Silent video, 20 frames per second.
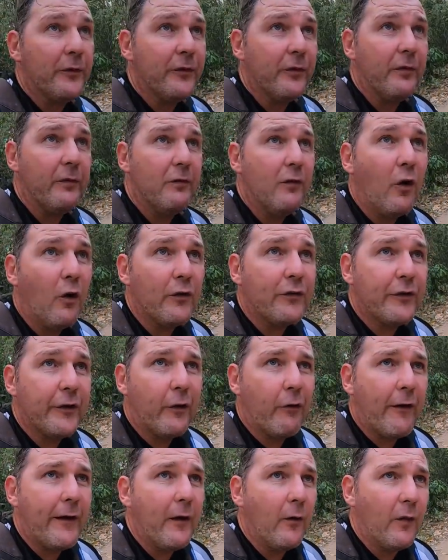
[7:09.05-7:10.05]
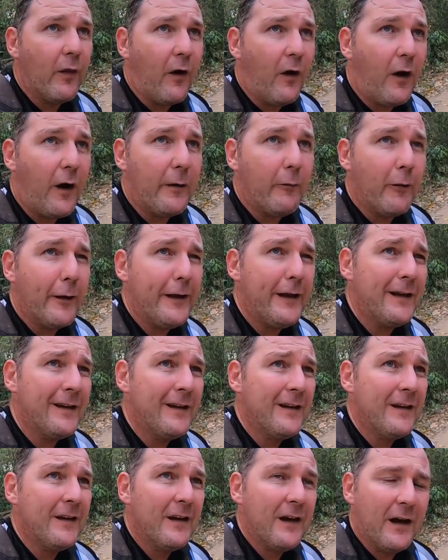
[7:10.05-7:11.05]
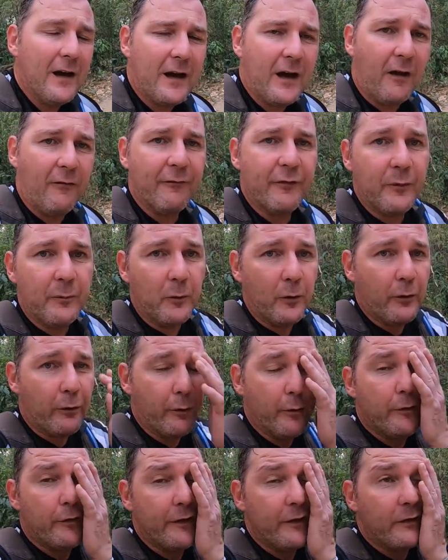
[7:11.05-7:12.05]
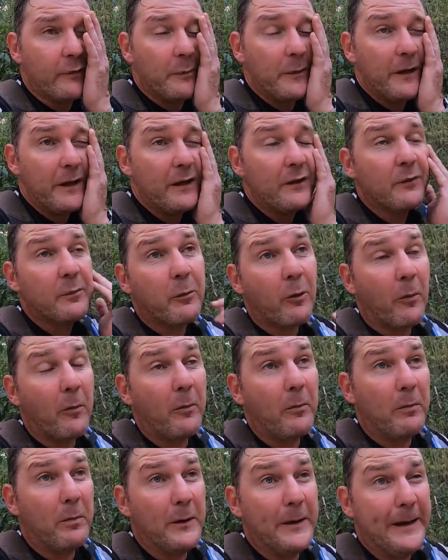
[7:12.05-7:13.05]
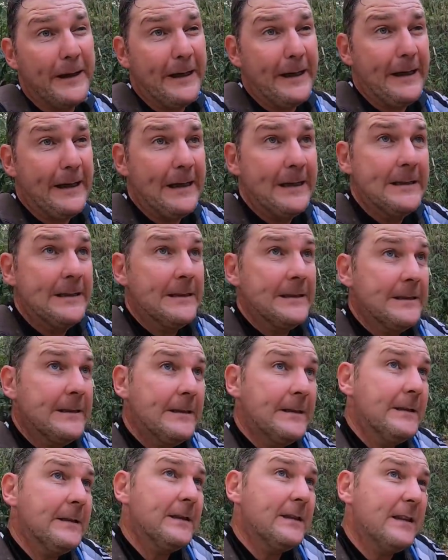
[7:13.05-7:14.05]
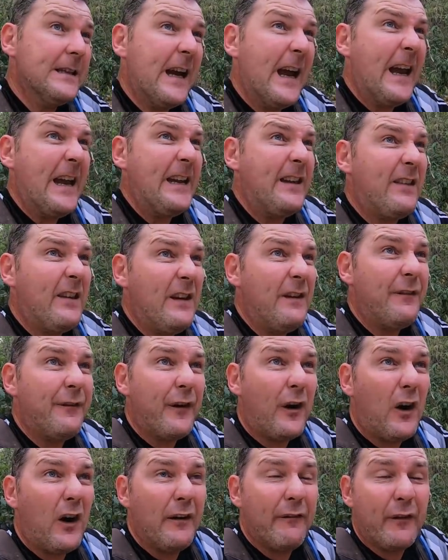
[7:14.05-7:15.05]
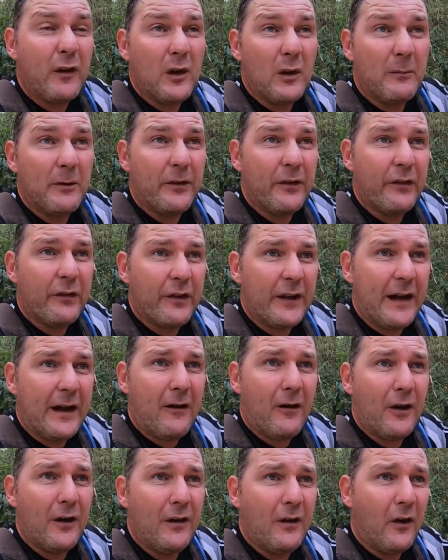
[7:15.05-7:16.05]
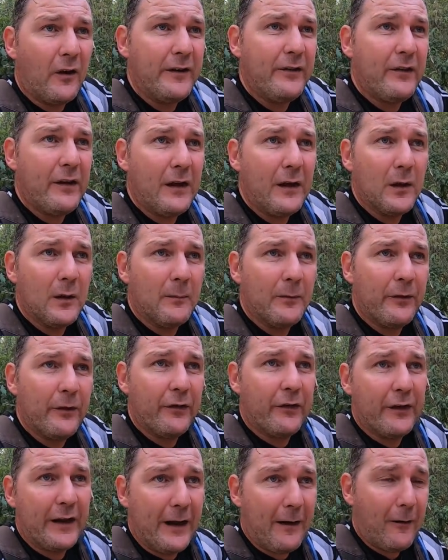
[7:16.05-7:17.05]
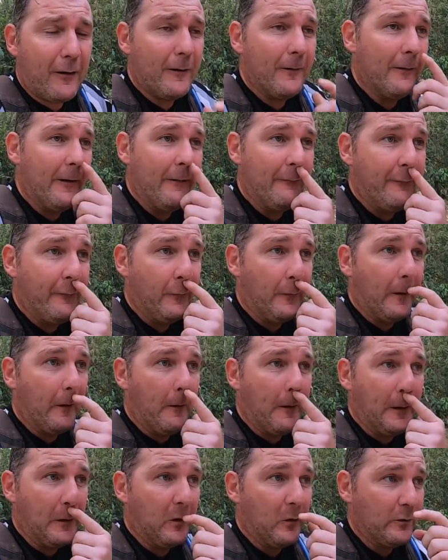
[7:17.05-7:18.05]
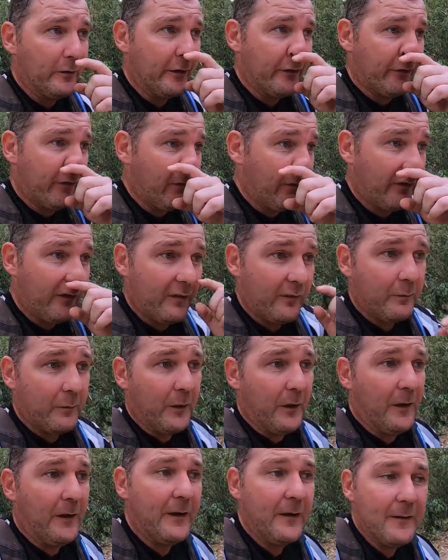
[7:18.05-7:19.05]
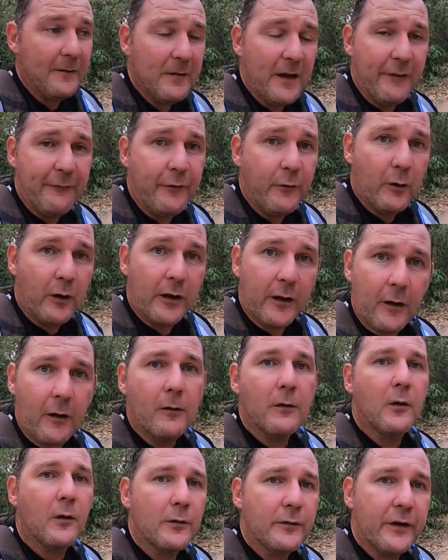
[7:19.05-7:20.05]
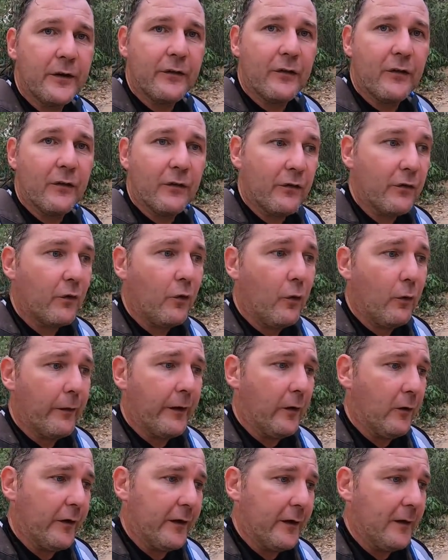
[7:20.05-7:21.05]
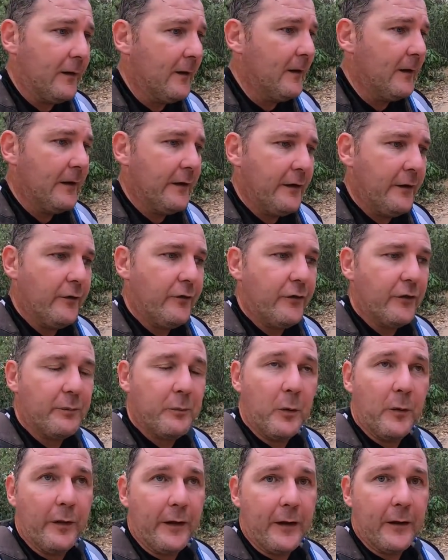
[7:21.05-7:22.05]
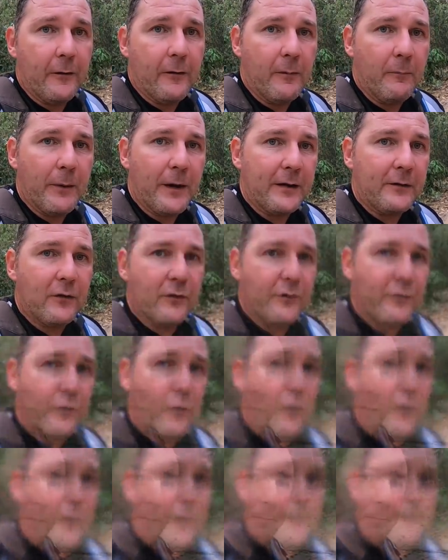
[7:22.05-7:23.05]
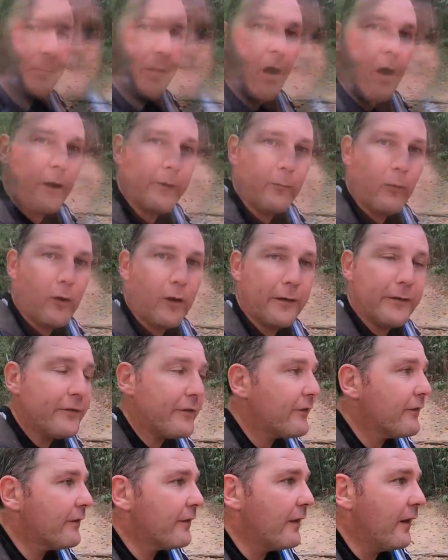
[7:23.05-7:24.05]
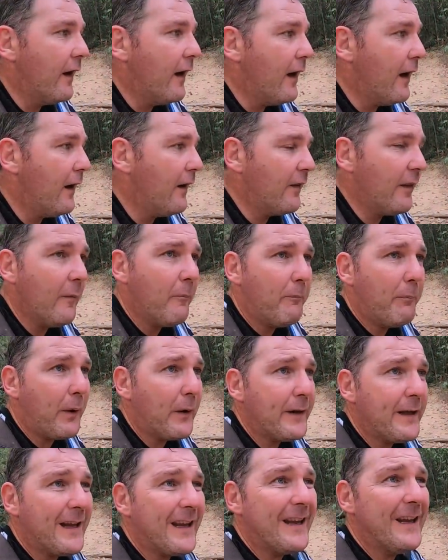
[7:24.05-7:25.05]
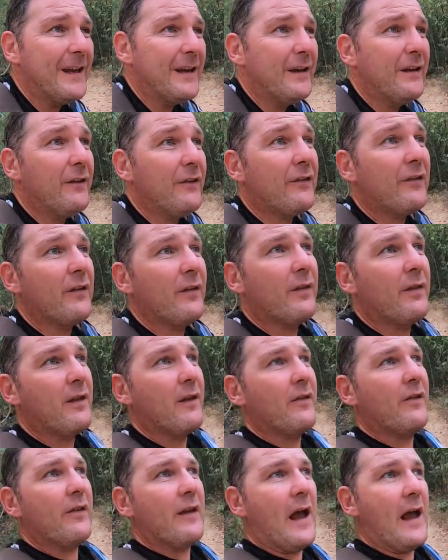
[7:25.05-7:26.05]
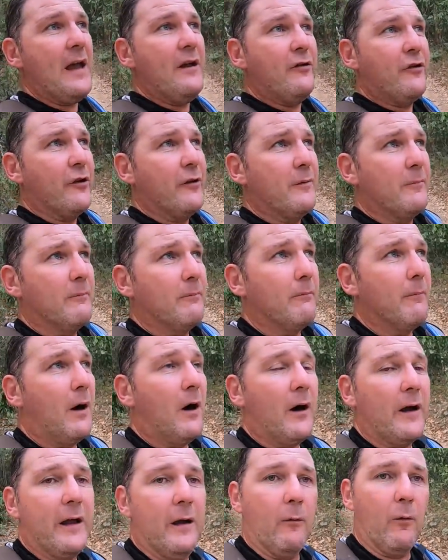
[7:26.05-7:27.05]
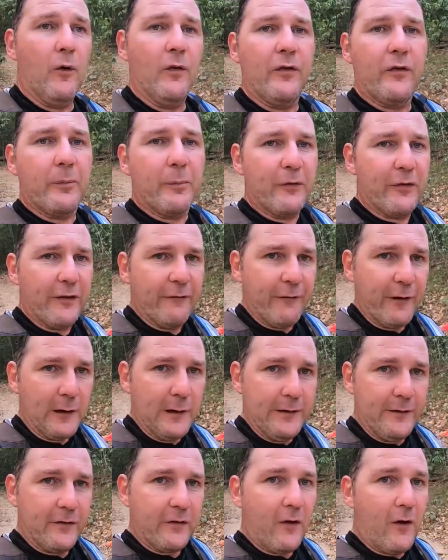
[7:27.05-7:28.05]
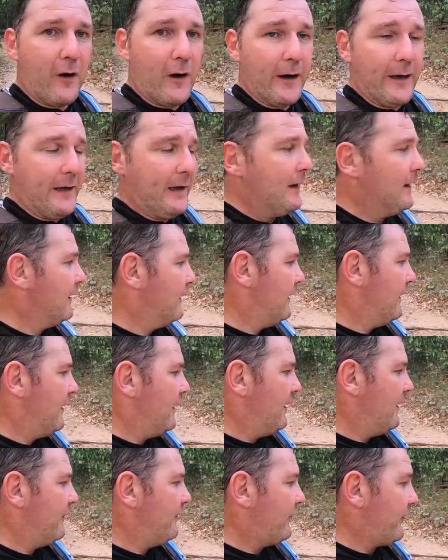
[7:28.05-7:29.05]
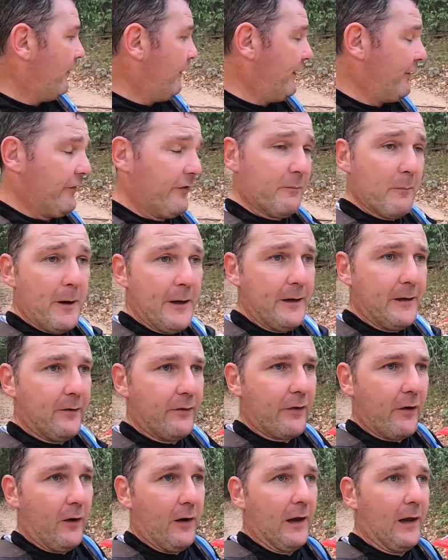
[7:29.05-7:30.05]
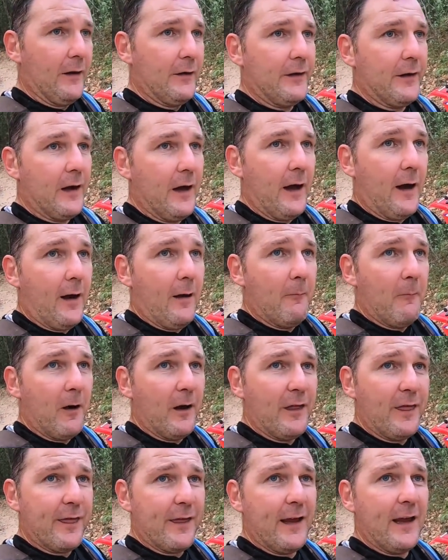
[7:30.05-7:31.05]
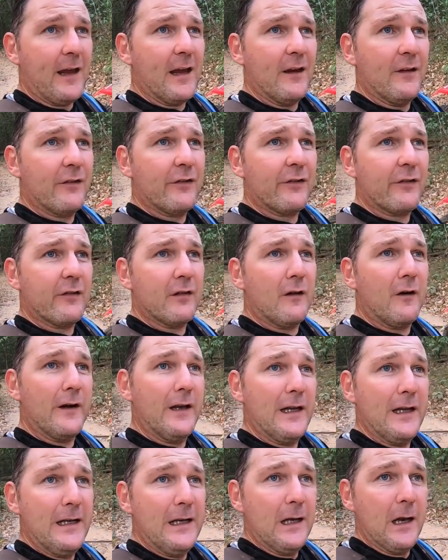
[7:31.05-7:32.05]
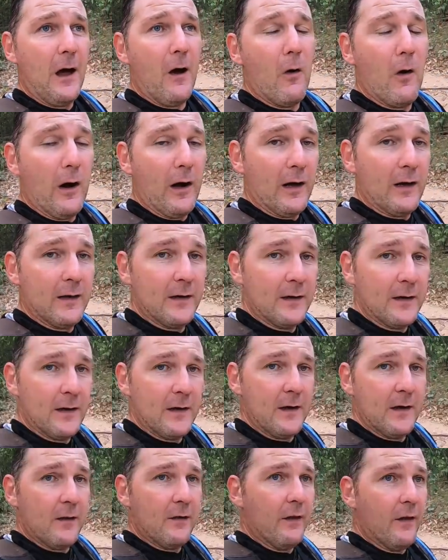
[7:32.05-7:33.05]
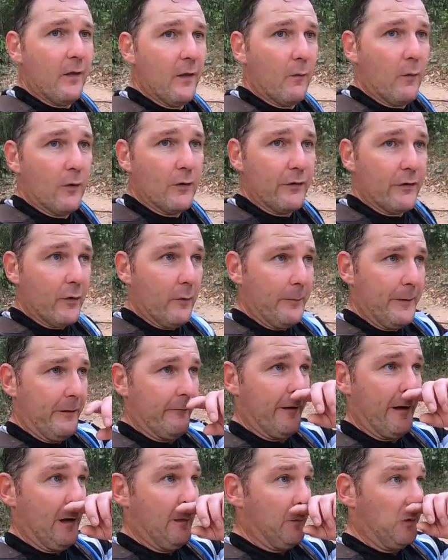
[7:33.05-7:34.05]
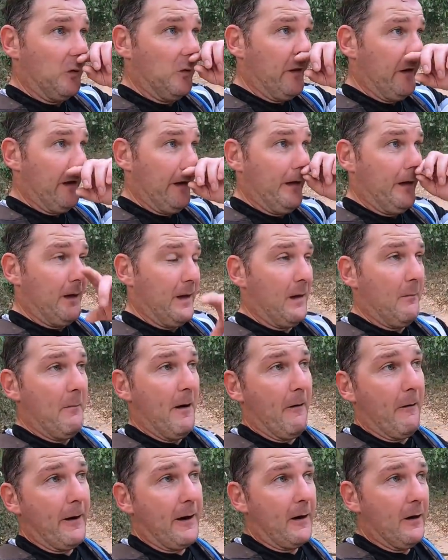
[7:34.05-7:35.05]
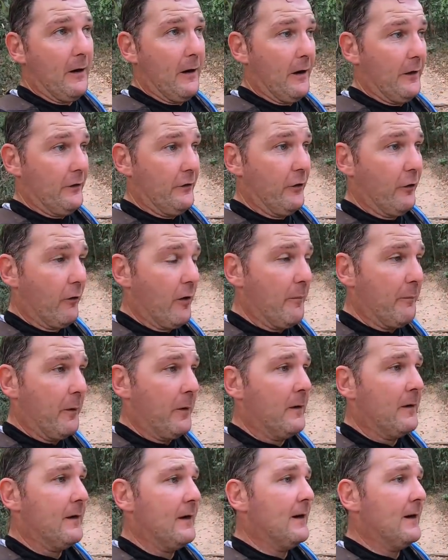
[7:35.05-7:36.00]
It's not so great on the highway. A comfortable cruising speed is probably 85 kilometers an hour, 90 kilometers an hour if you're going long distances. But if you're going to go long distance touring on it, you just put the gearing back to stock. Height wise, the bike is this Asian market one, specifically Thai. This is made in Thailand. I think it is slightly lower than the ones that will be available in America and Europe.